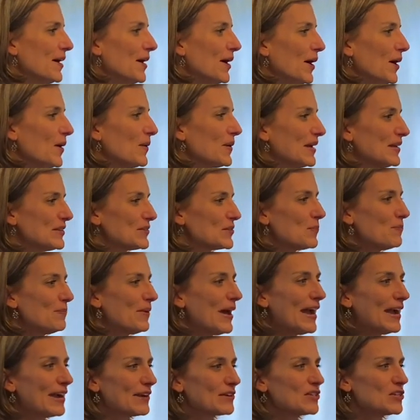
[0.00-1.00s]
Okay, so
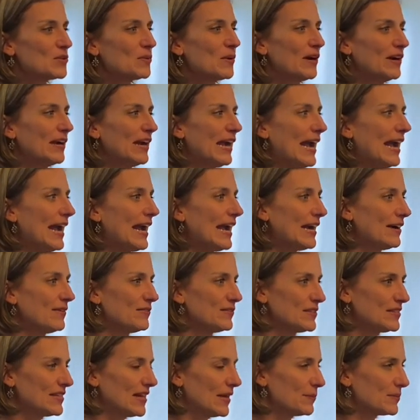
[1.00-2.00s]
back to our half
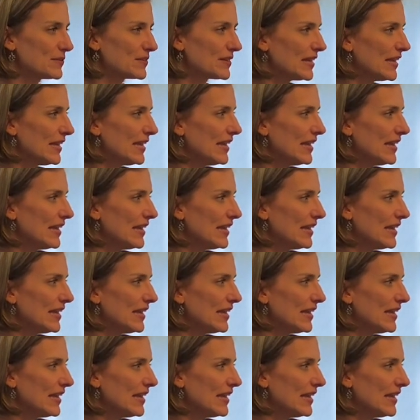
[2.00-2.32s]
steps.